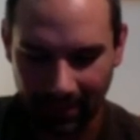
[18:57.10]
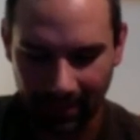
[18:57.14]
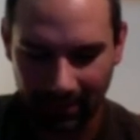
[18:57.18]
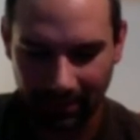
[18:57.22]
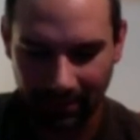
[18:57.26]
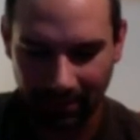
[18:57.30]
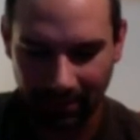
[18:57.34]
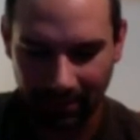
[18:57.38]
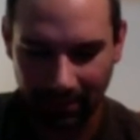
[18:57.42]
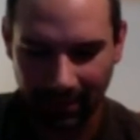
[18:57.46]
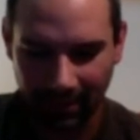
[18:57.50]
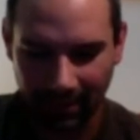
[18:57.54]

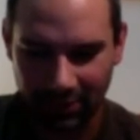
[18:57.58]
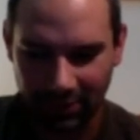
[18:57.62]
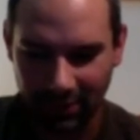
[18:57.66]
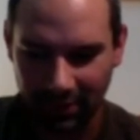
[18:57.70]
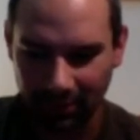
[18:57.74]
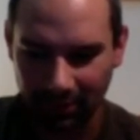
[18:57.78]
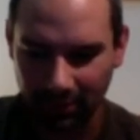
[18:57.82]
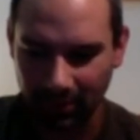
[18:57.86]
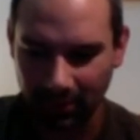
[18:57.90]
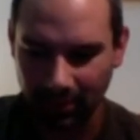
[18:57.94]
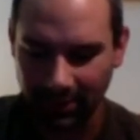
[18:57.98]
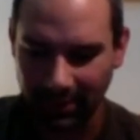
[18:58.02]
Some of my
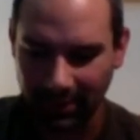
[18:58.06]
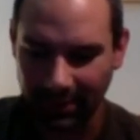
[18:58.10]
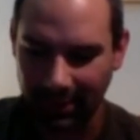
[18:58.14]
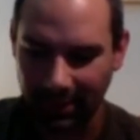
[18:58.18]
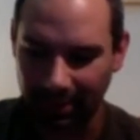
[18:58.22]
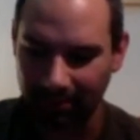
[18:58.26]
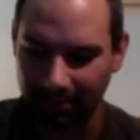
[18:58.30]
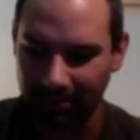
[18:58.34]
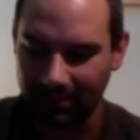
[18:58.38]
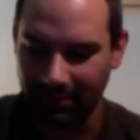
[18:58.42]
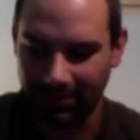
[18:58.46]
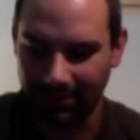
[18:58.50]
general
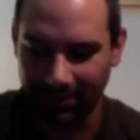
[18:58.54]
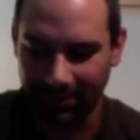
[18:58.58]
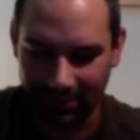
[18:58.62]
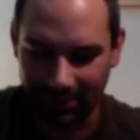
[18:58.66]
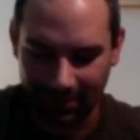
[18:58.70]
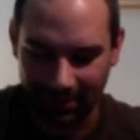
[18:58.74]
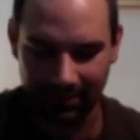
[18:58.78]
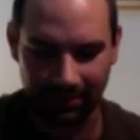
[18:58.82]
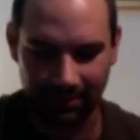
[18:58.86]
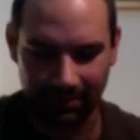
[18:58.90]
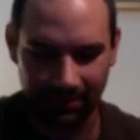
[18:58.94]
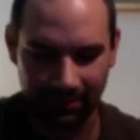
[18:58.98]
tips,
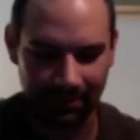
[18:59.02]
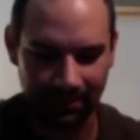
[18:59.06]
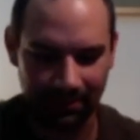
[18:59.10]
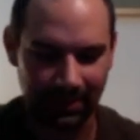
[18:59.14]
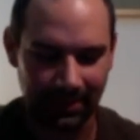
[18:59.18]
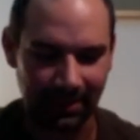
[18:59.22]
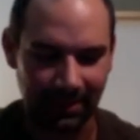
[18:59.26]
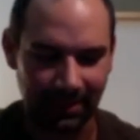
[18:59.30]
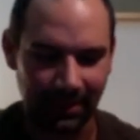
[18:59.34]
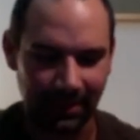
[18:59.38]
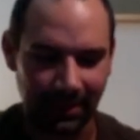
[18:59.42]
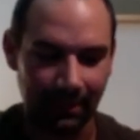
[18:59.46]

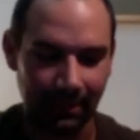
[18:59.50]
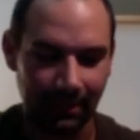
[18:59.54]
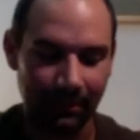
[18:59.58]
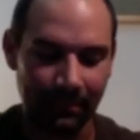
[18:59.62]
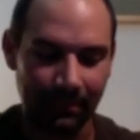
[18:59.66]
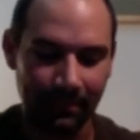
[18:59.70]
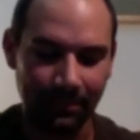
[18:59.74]
let's see.